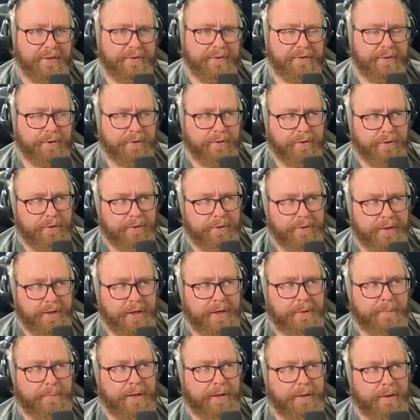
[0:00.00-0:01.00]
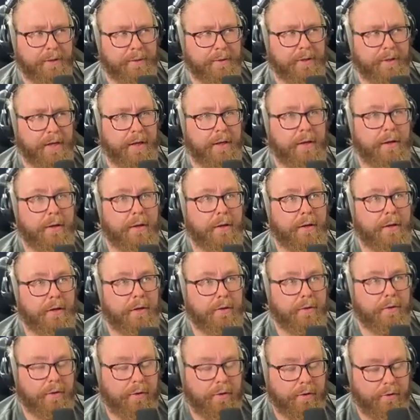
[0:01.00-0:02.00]
I started to think about, okay,
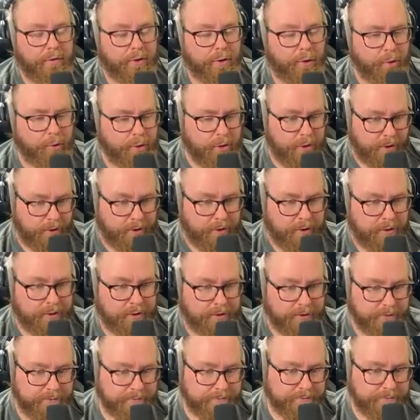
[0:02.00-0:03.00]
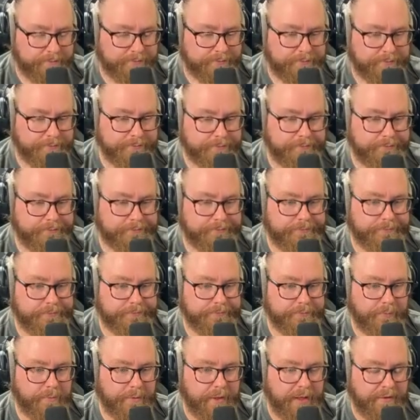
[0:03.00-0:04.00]
no car.
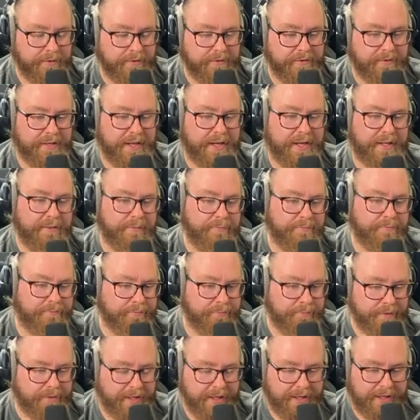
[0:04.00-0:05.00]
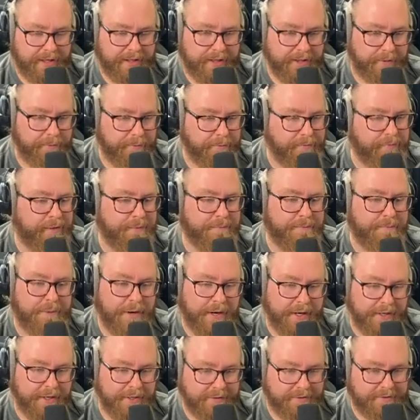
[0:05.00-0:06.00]
Instead, take the
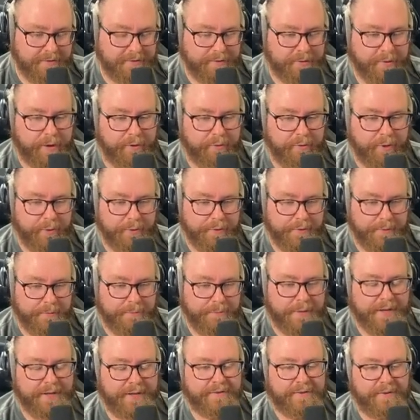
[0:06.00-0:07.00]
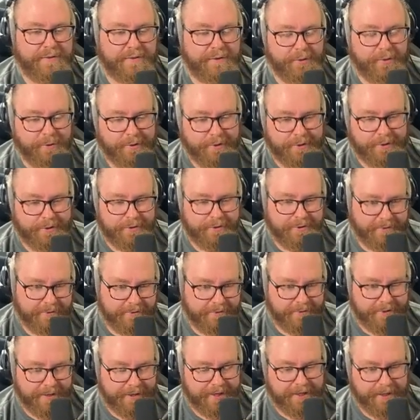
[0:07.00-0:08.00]
bus. So I rode the bus. It took
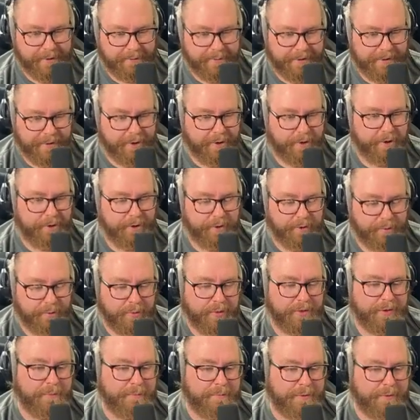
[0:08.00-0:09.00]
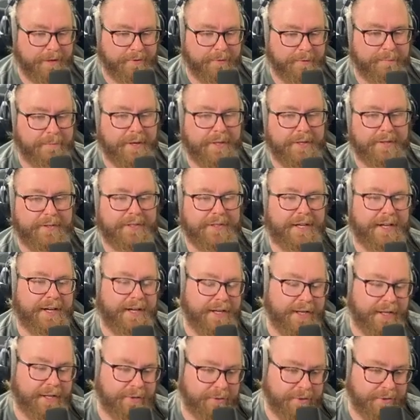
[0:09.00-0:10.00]
a little bit longer with the bus, but then
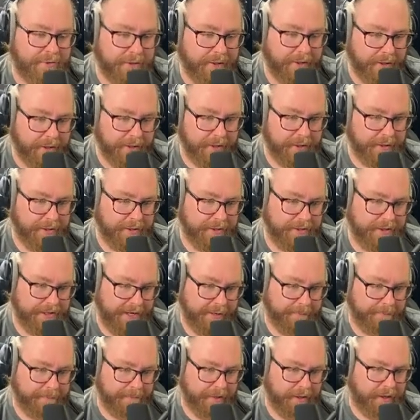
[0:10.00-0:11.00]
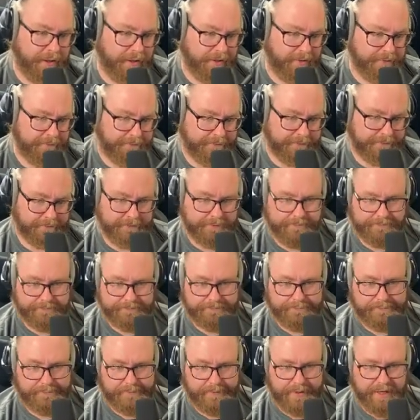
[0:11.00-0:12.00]
I could jump off
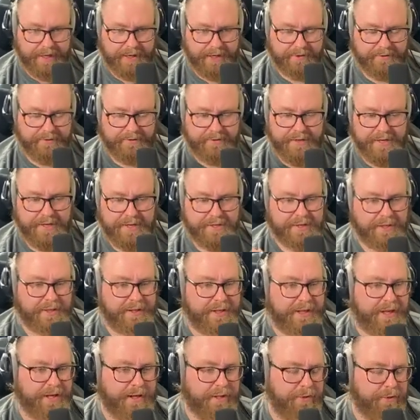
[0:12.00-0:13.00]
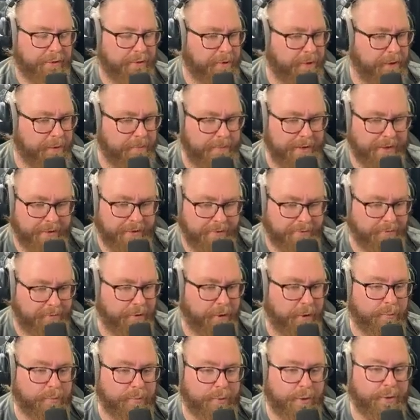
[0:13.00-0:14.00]
at a station like 30 minutes
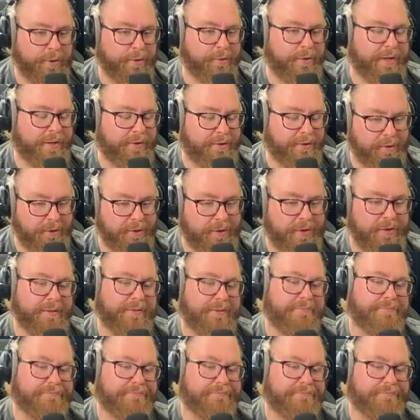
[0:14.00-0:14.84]
from work. So I took